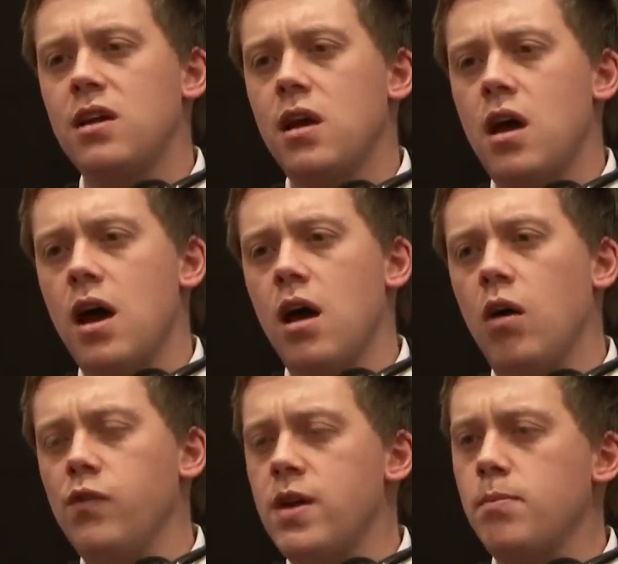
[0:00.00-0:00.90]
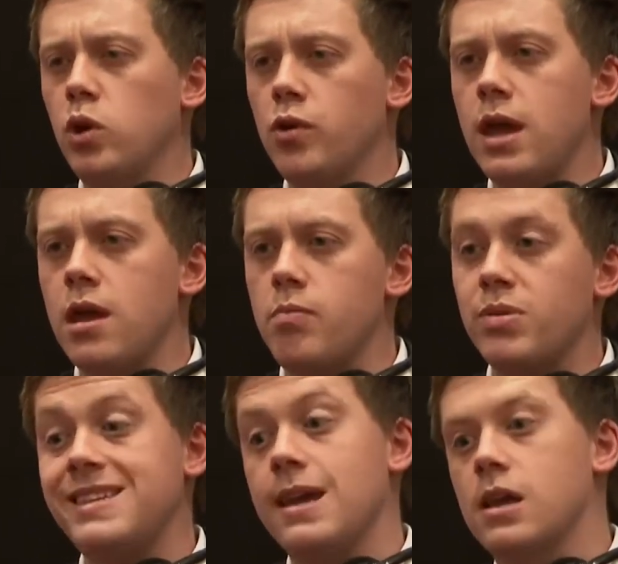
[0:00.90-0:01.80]
uh, of the employee,
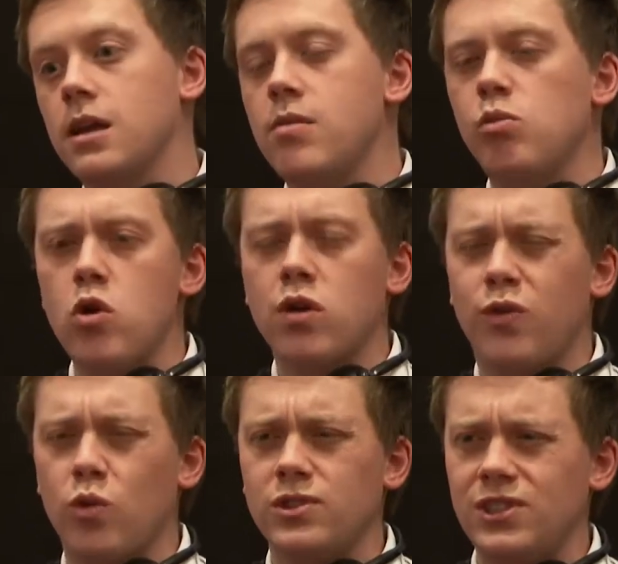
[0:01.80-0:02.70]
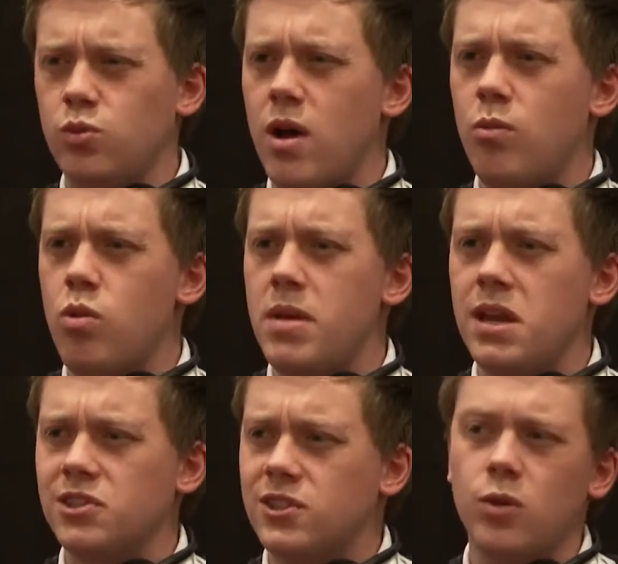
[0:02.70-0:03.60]
particularly in workforces where women are
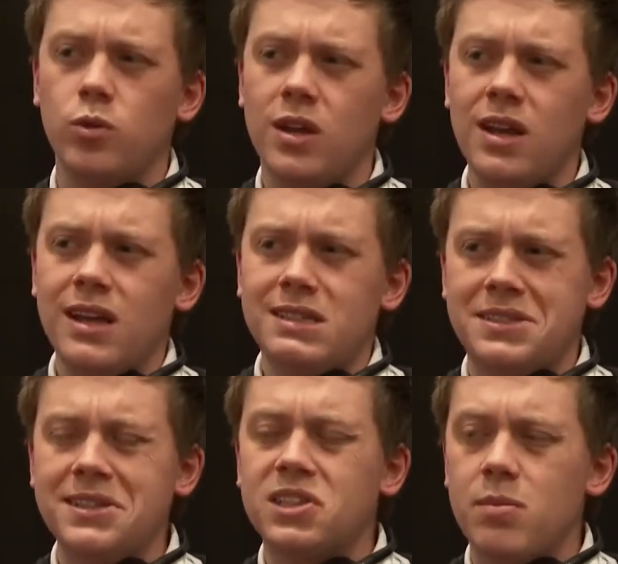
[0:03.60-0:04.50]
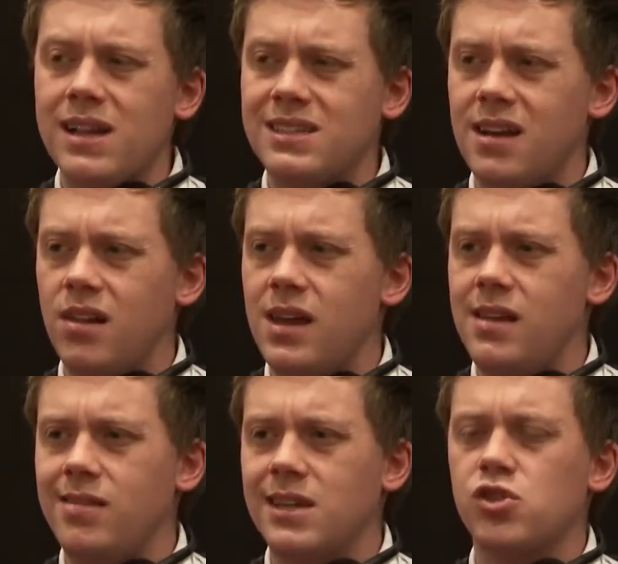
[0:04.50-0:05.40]
still systematically
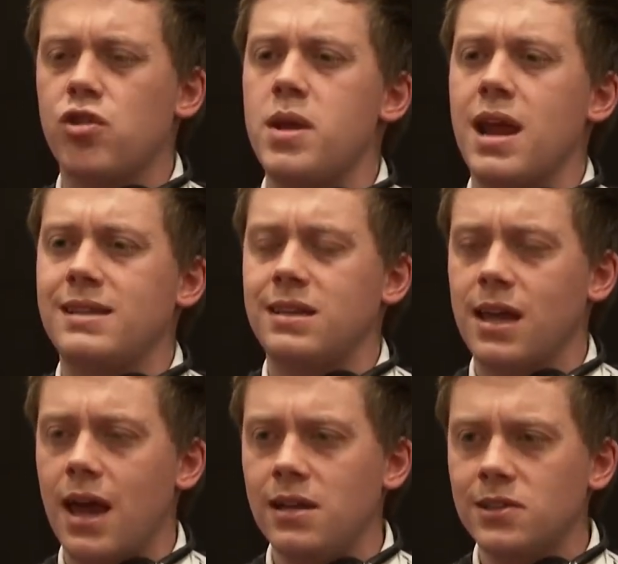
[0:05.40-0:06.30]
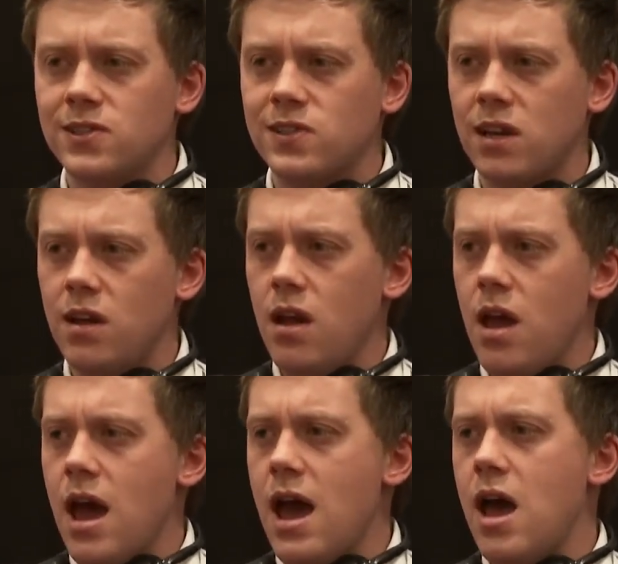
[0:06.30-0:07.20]
discriminated against,
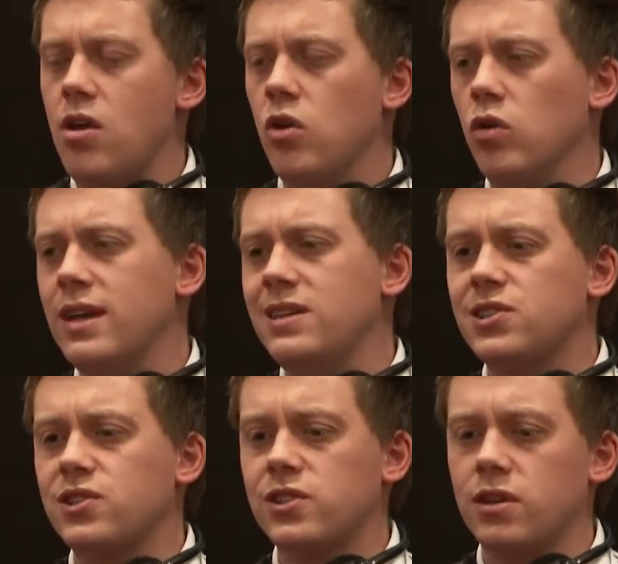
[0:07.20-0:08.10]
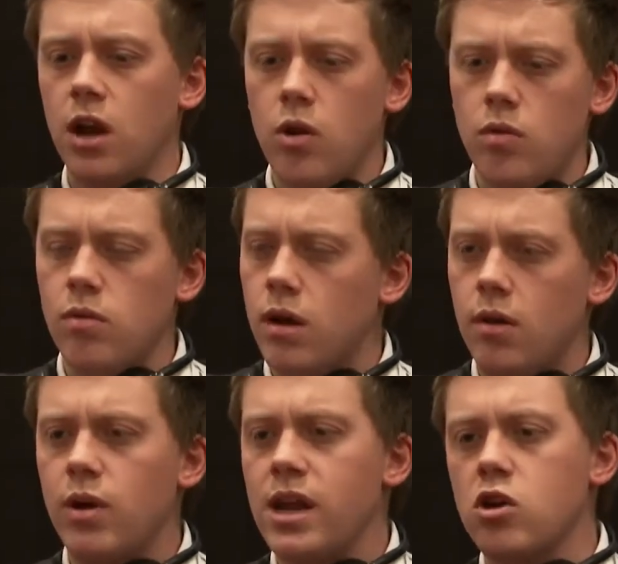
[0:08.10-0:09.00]
uh, not least, you know,
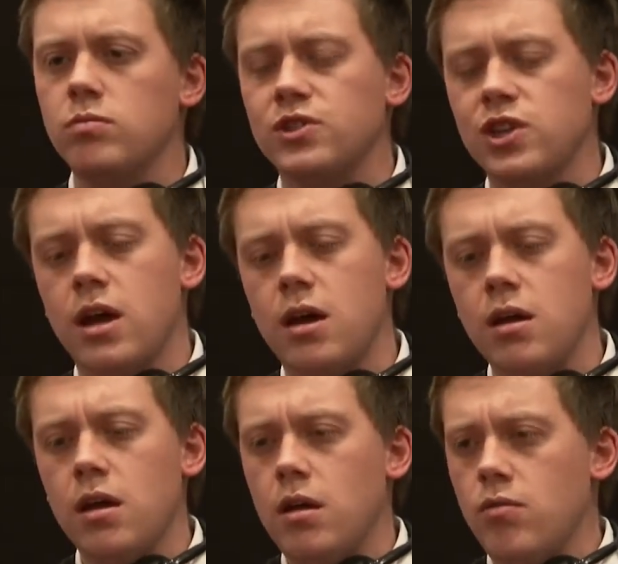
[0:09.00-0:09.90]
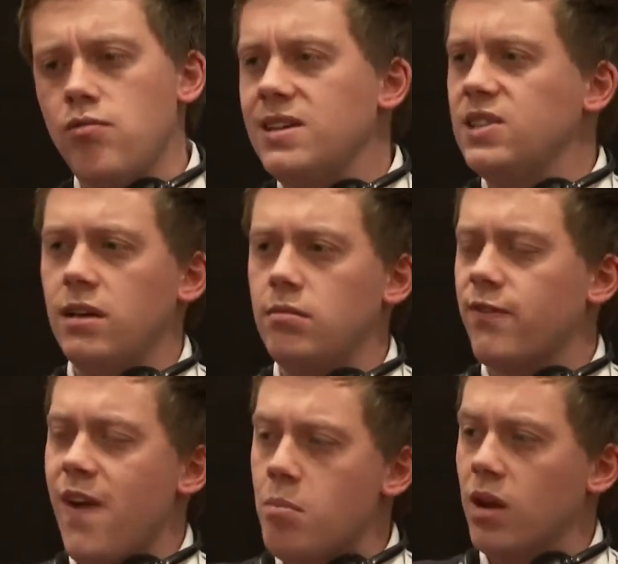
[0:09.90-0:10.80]
when it comes to raising
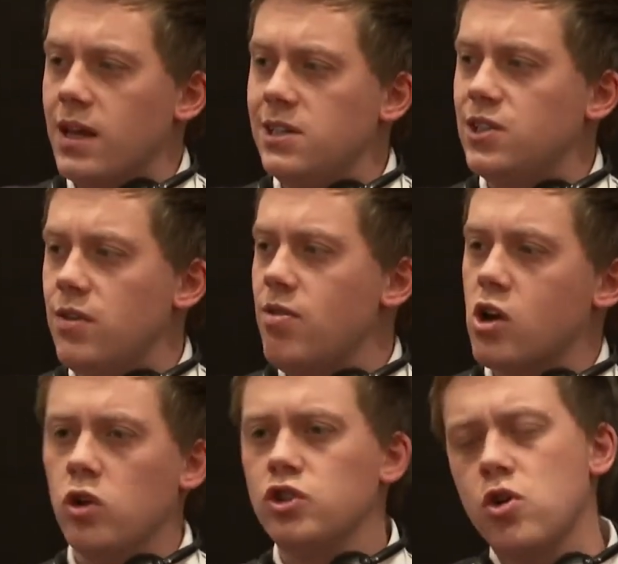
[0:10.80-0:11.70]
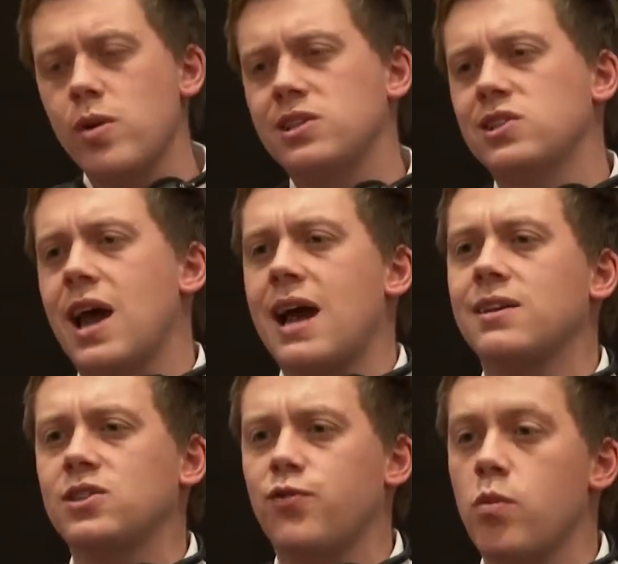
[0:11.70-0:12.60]
families and then the consequences that
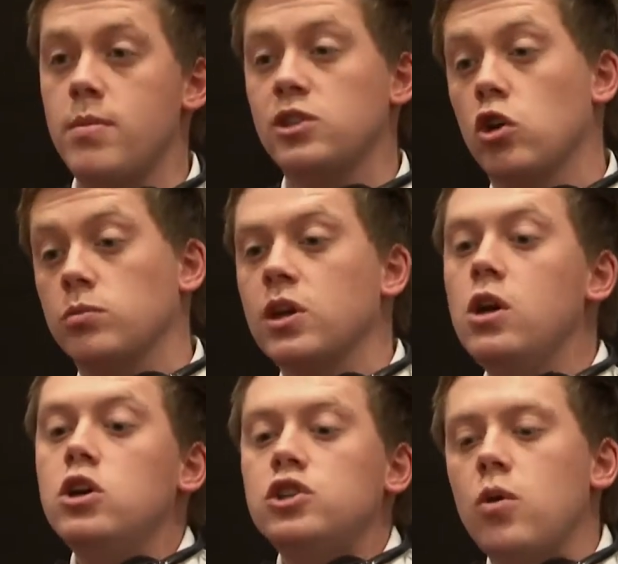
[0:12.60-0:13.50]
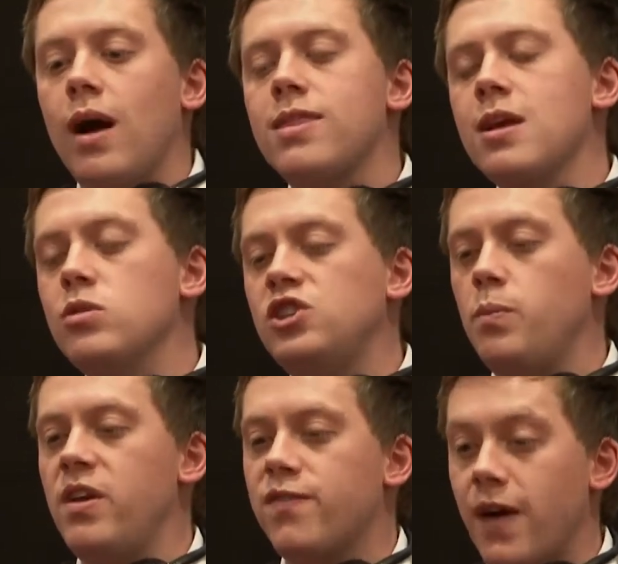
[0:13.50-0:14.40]
has for women's jobs. So I think we should
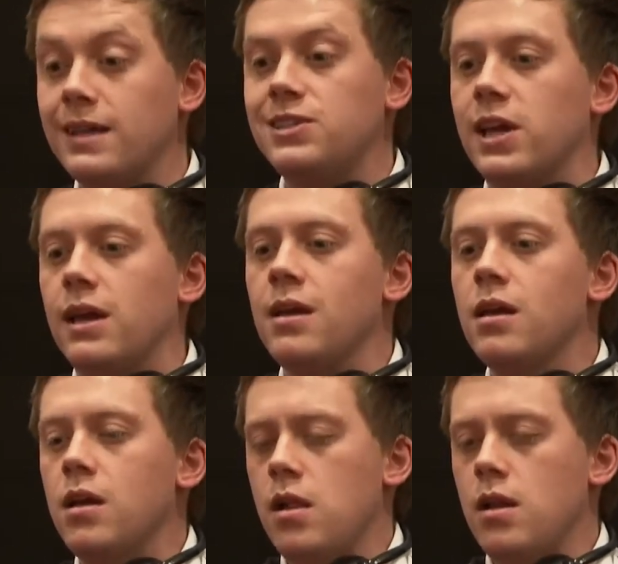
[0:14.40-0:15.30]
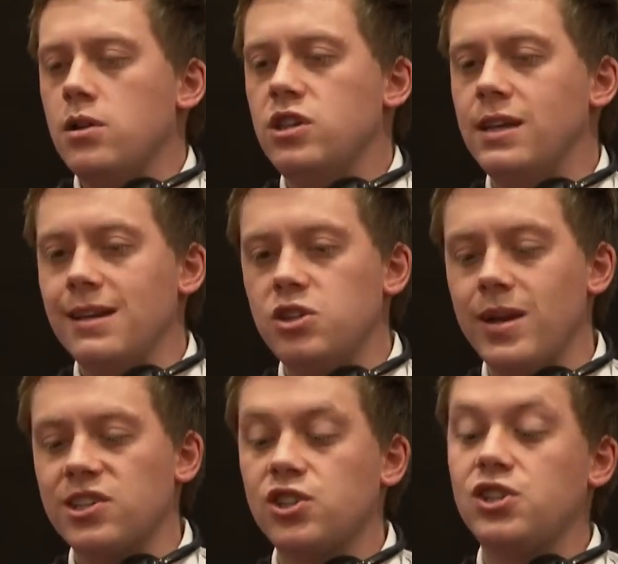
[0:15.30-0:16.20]
be fighting to, to
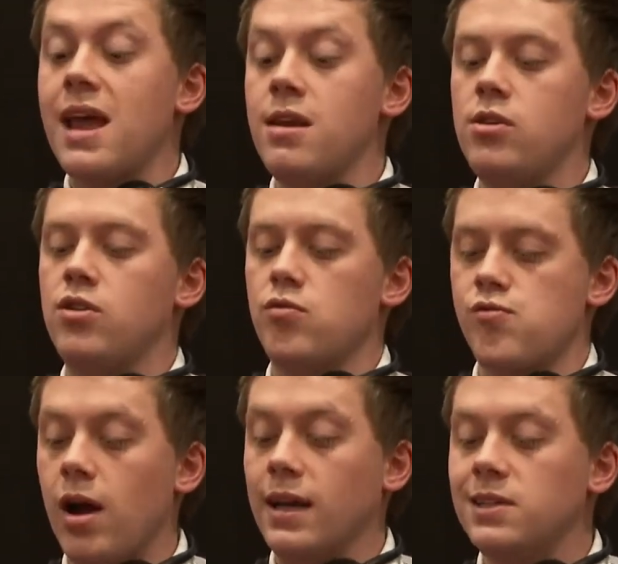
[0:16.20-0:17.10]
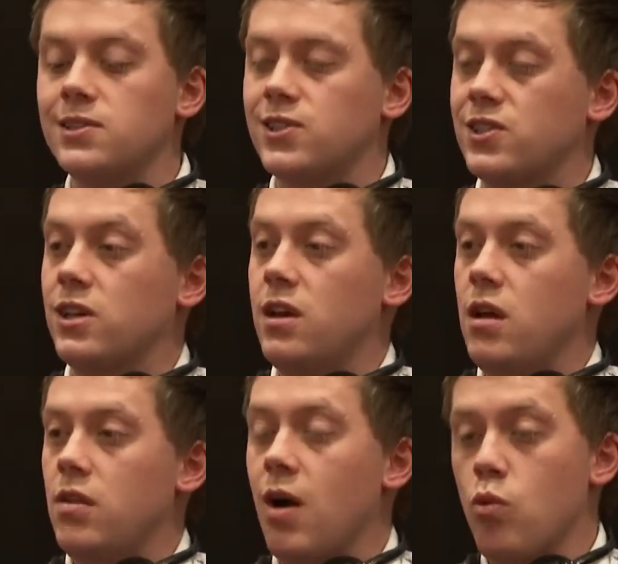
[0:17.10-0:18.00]
extend rights
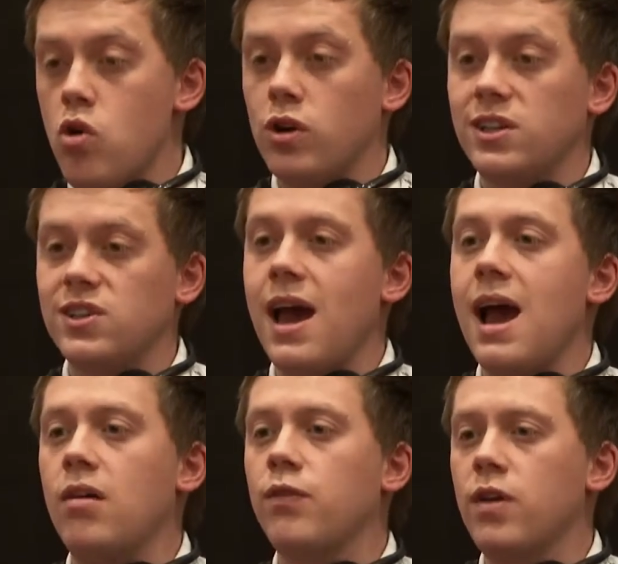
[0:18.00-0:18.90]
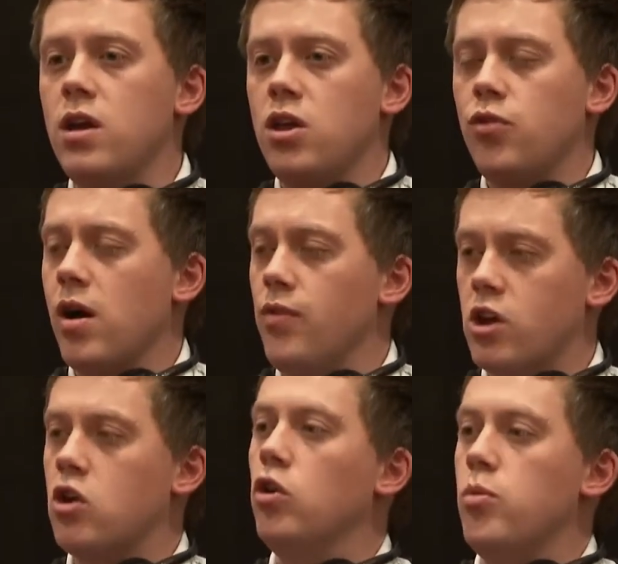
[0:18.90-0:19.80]
that workers have throughout the
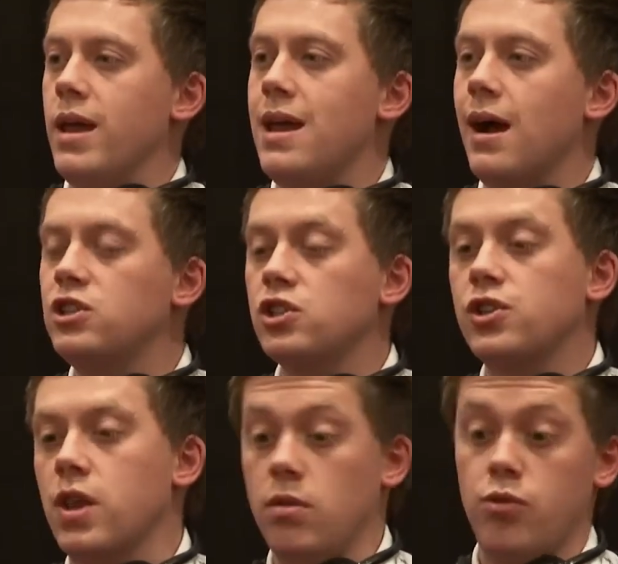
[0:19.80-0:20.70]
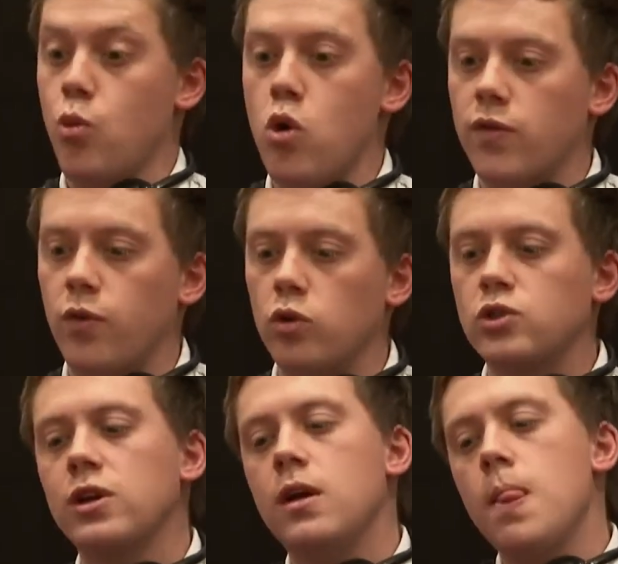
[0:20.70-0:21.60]
economy. I just uh, the
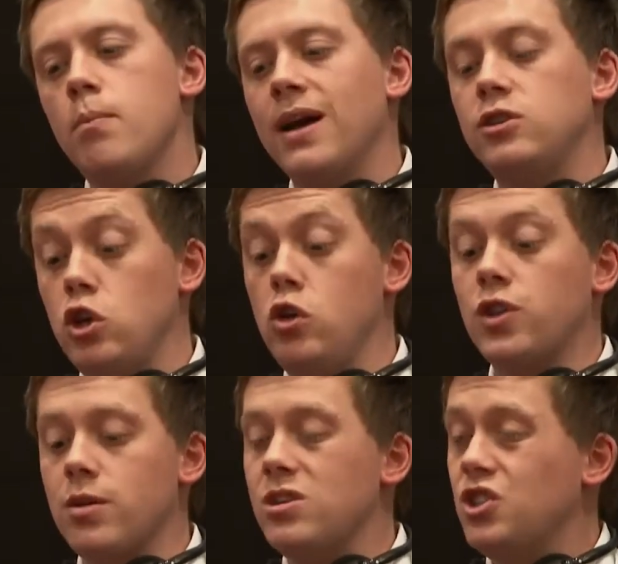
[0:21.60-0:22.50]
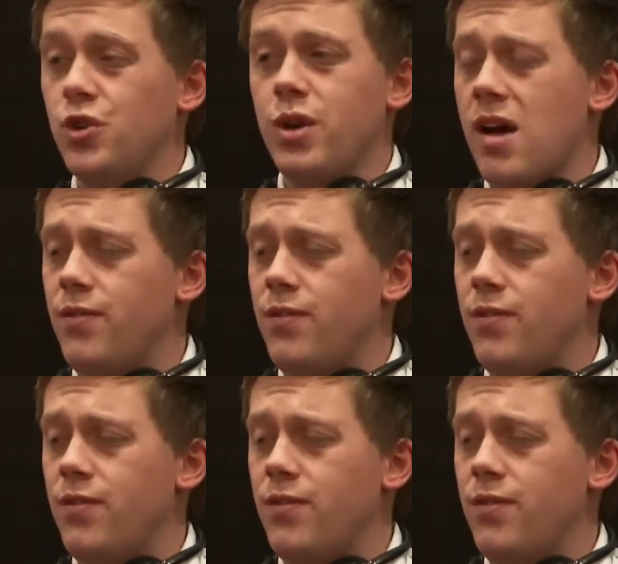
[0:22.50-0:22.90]
workforce, but I do think we should have a